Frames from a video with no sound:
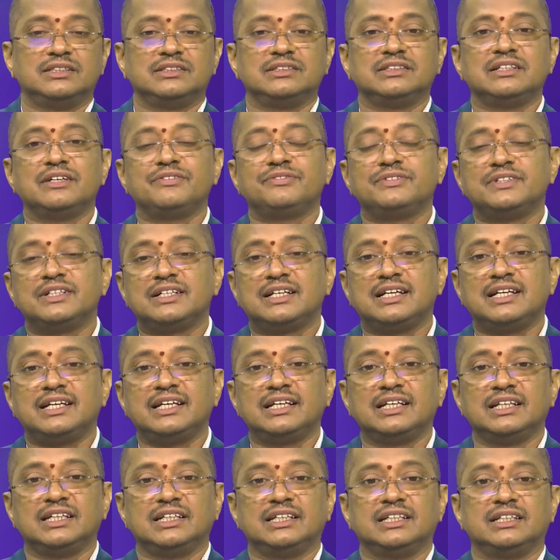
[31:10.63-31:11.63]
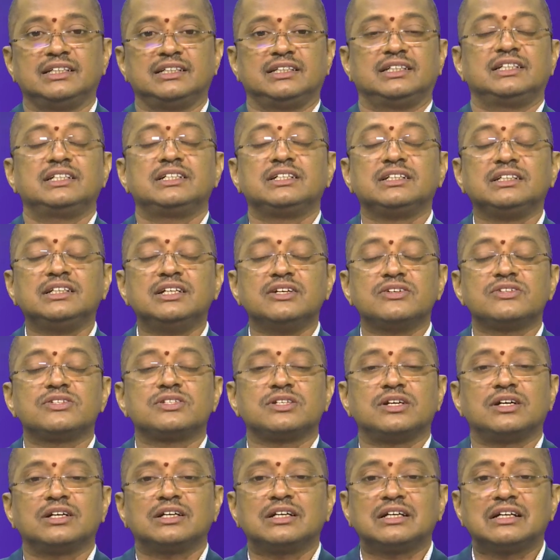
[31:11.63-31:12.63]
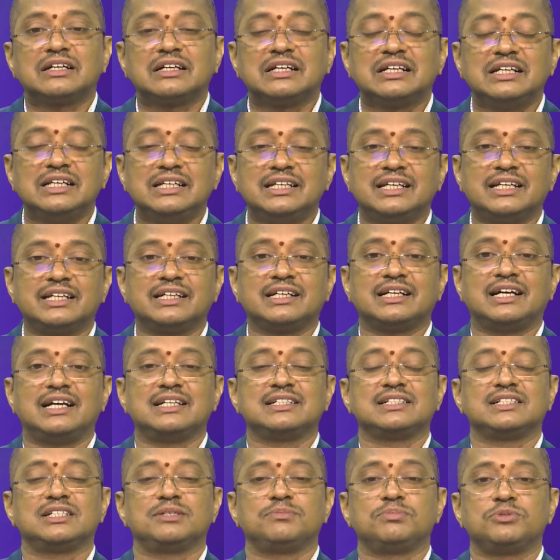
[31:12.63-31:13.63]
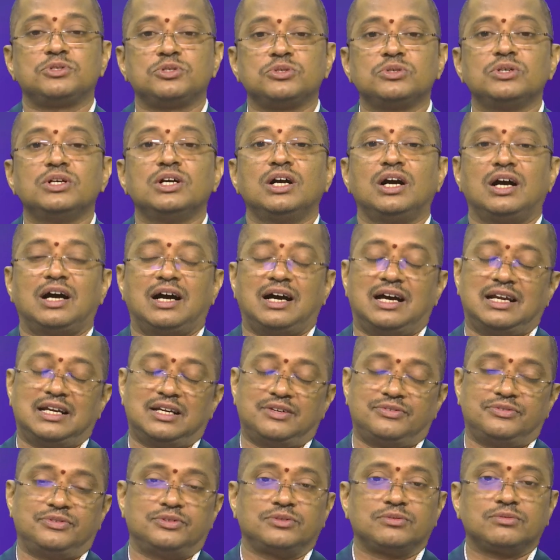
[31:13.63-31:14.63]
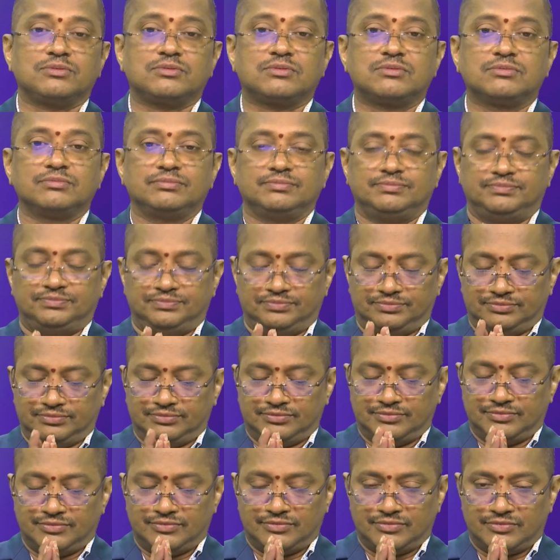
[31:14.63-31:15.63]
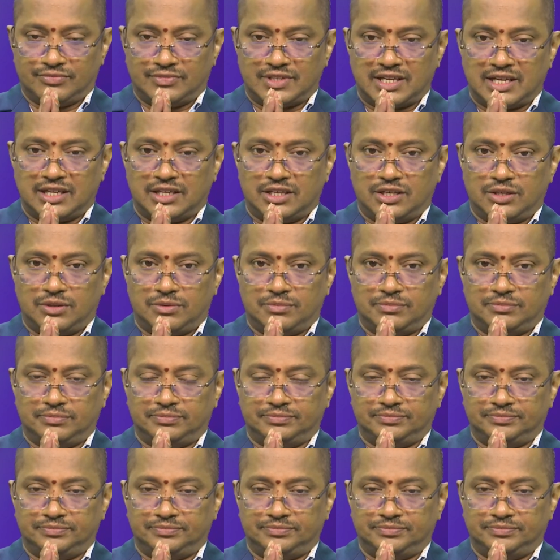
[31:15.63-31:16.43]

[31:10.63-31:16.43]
Definitely, it gives a clear concept to all of you. Thank you.